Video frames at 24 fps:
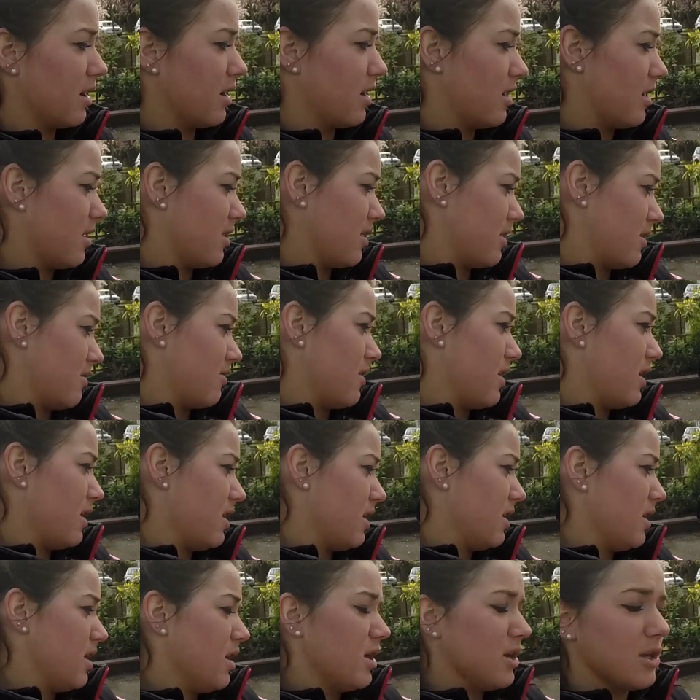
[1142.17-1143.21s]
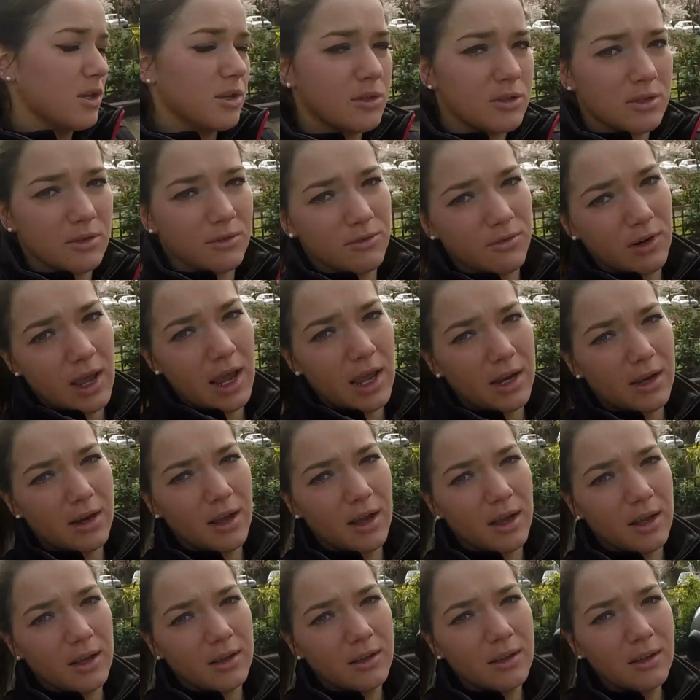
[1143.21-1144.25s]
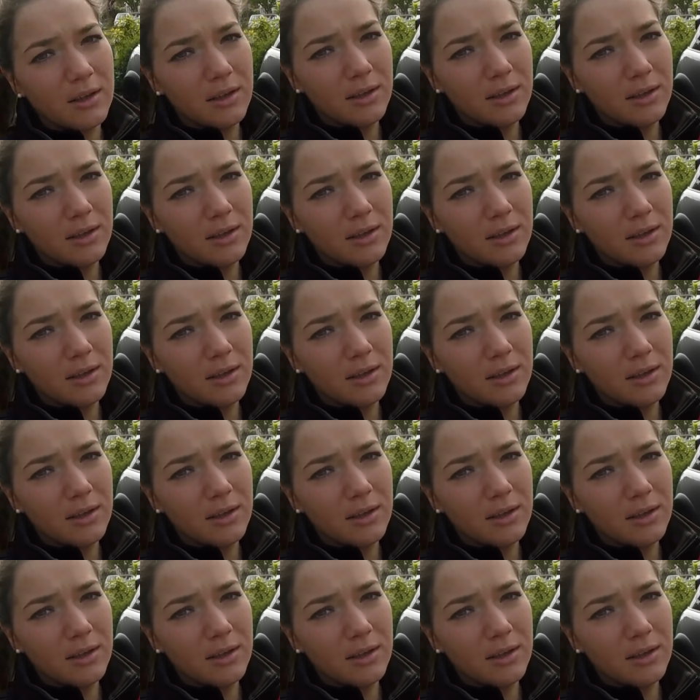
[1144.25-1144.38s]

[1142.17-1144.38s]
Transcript: I've used a flare nut